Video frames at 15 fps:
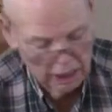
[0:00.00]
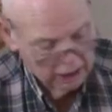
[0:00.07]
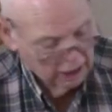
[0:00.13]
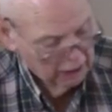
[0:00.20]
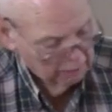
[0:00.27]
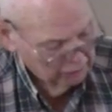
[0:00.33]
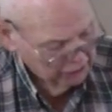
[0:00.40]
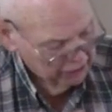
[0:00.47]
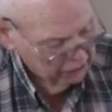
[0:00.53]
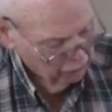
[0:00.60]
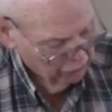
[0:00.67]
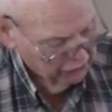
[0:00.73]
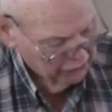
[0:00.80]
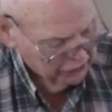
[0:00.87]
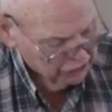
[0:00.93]
But
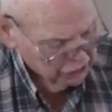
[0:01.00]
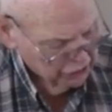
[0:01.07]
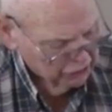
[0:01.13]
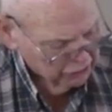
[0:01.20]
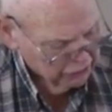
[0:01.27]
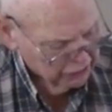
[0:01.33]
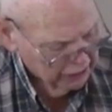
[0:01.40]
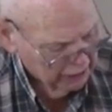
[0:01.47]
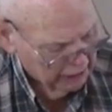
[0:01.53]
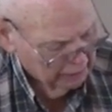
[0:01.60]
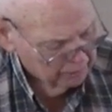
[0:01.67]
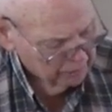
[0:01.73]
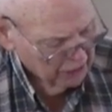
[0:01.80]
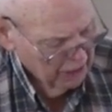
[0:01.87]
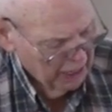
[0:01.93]
anyway, that's another
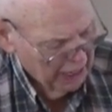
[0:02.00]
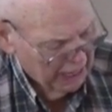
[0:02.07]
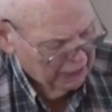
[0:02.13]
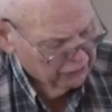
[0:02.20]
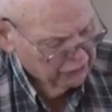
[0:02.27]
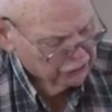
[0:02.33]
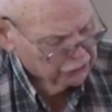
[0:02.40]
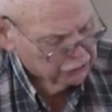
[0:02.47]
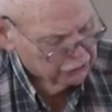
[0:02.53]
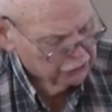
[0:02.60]
time. And